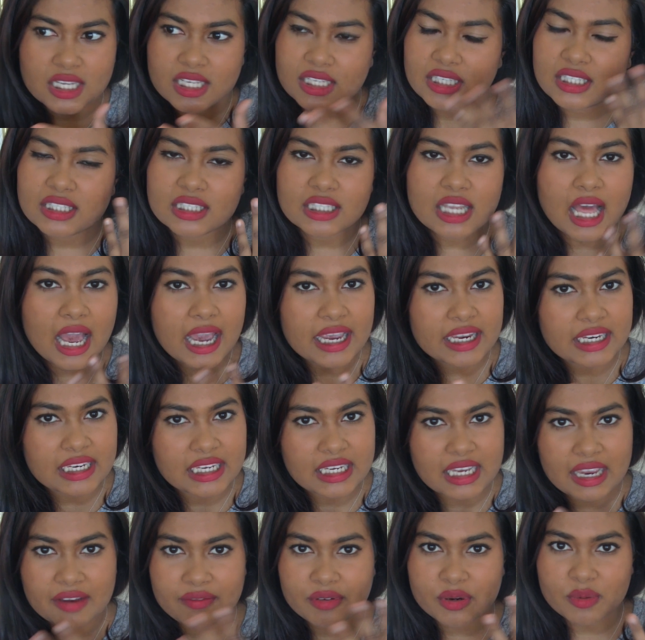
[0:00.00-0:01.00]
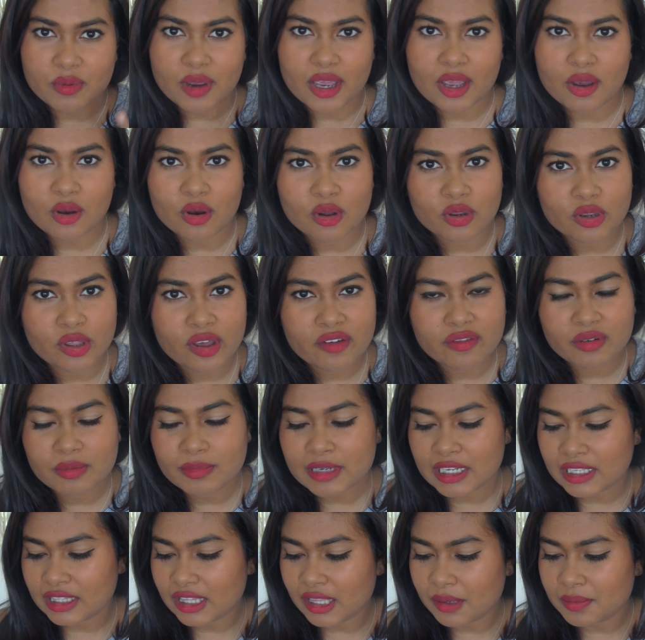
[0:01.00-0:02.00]
sliding everywhere all over
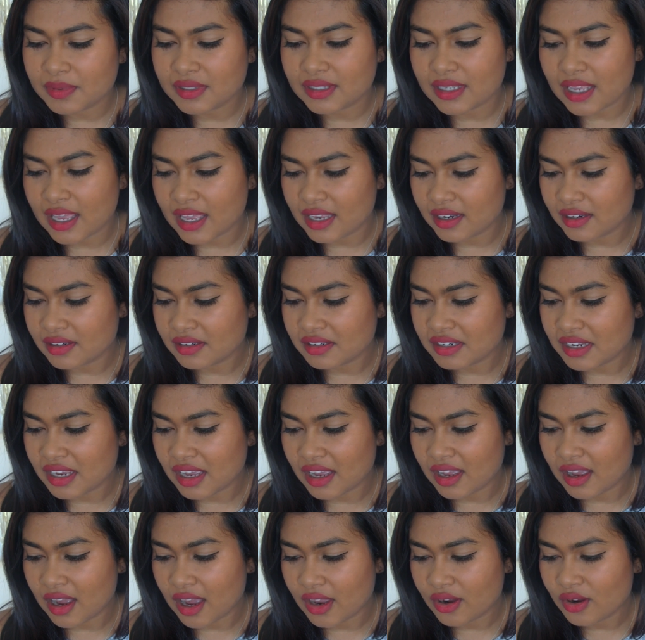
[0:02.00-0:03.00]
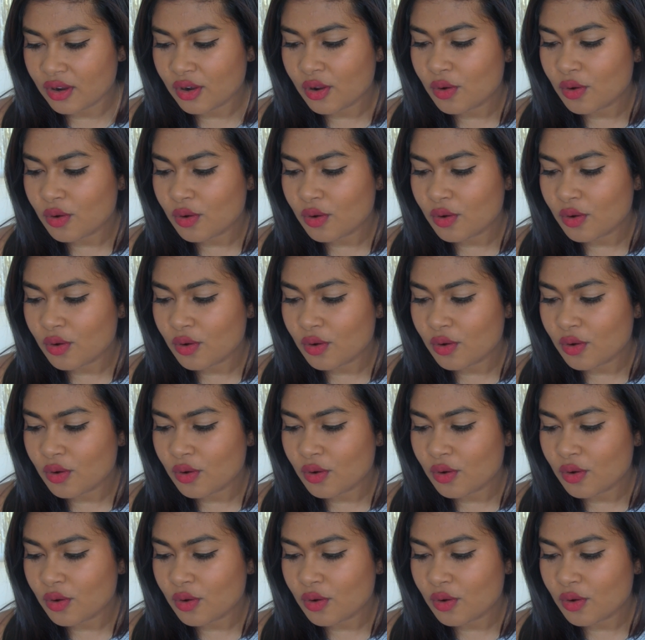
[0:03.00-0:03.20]
my lips. And yeah, I don't